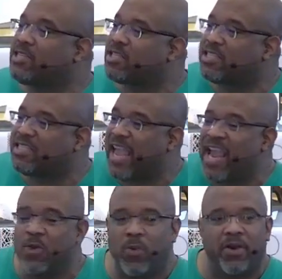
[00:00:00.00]
stayed
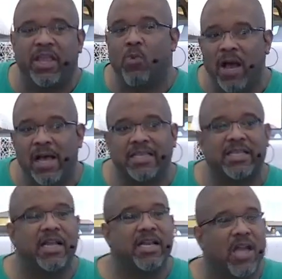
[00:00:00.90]
where he was
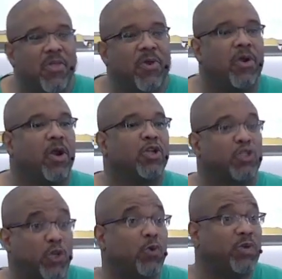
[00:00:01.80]
another
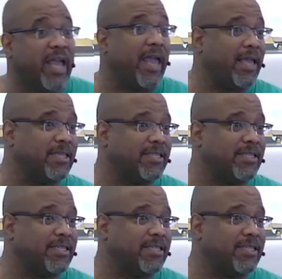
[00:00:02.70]
two days.